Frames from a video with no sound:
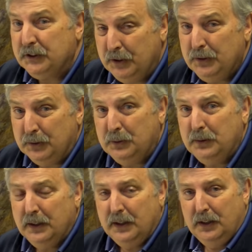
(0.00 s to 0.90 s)

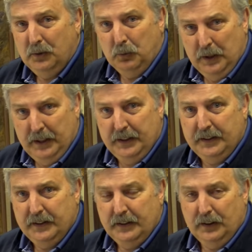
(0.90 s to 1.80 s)
do
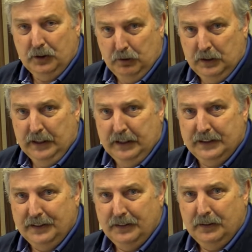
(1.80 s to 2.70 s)
with
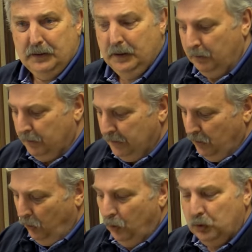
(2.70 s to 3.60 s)
acrylics, the,
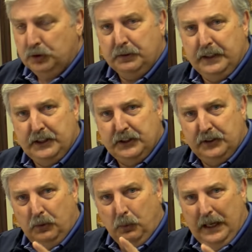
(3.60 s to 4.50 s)
the old
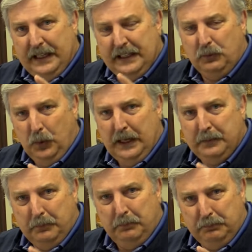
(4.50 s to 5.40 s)
traditional wet and
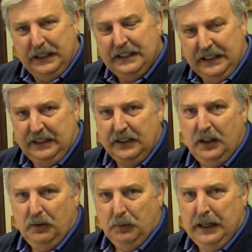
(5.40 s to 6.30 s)
wet blending
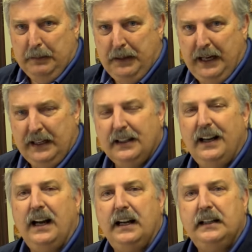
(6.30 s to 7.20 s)
when I paint.
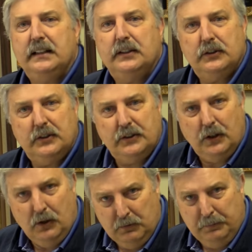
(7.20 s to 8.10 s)
I
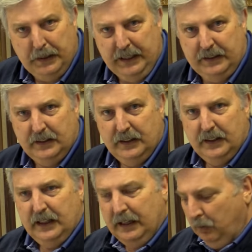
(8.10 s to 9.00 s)
tone paint.
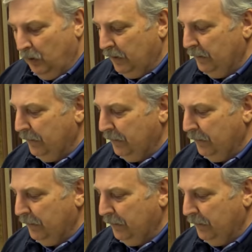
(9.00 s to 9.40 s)
And what do we